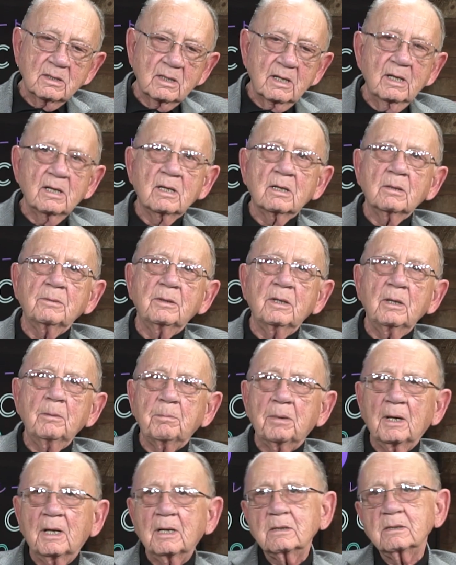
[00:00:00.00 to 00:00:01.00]
get them
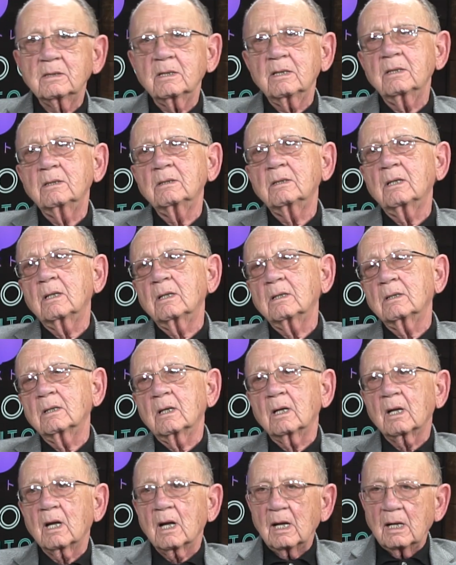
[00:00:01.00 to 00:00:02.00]
deposited in another
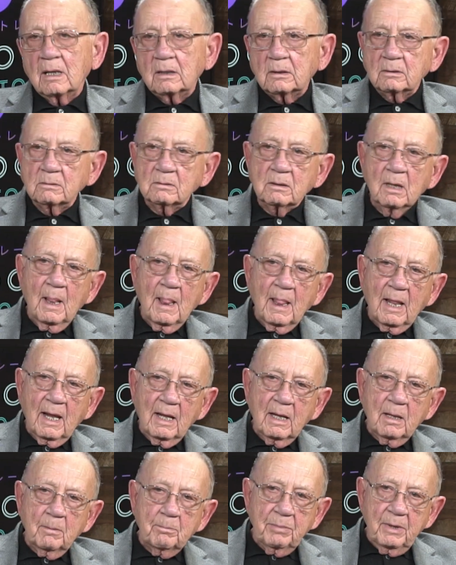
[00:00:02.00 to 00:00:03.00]
account. I
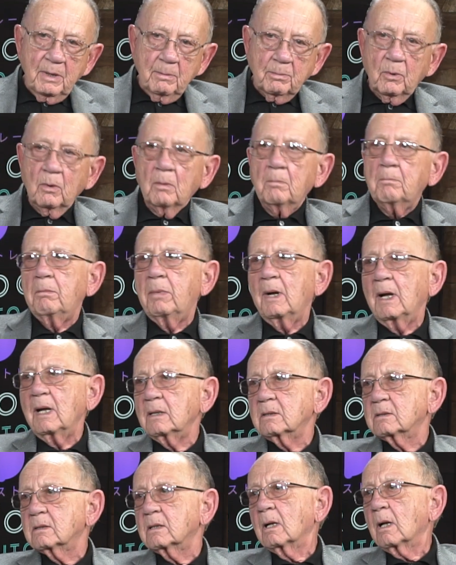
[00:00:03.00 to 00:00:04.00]
had people at
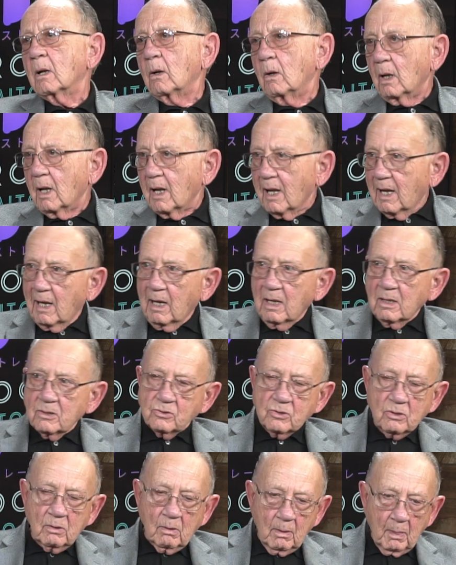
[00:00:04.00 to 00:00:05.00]
banks that could cash
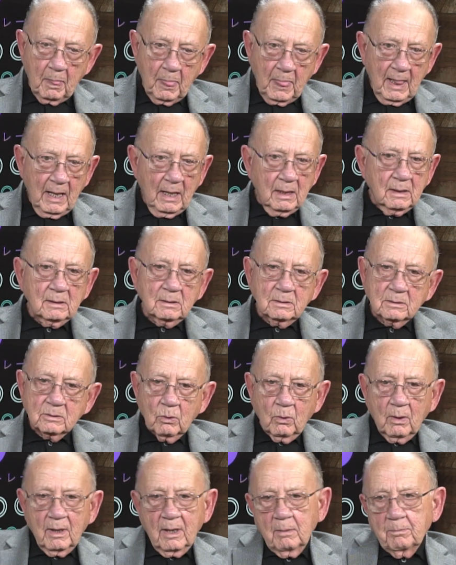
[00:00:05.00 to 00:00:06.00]
them. So
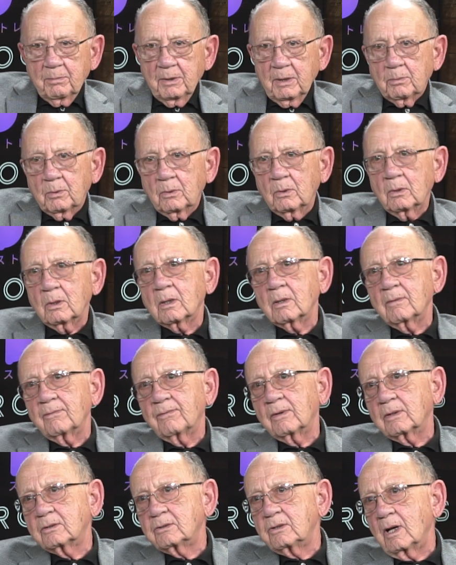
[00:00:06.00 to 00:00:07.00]
I had people looking
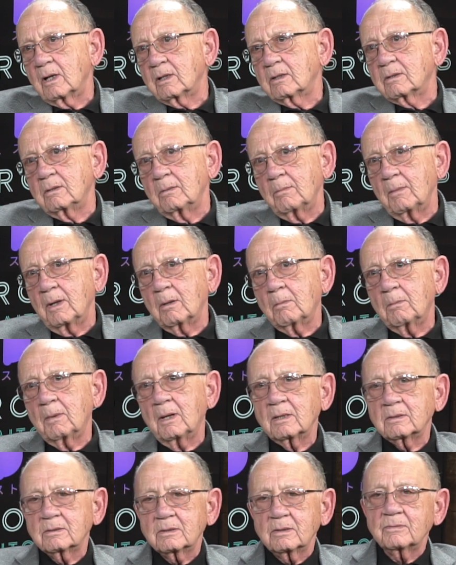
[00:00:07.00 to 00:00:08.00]
for checks in
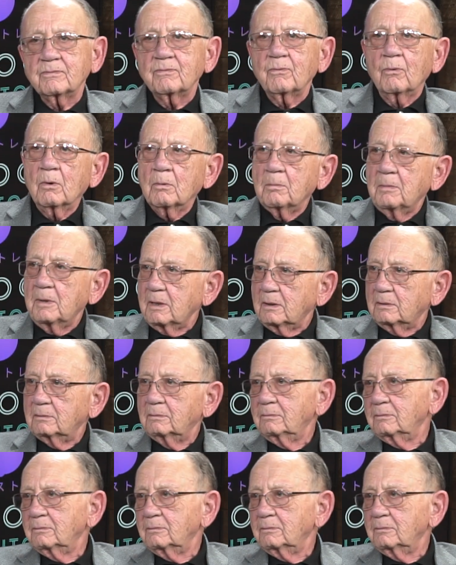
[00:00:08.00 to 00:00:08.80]
mailboxes for me, and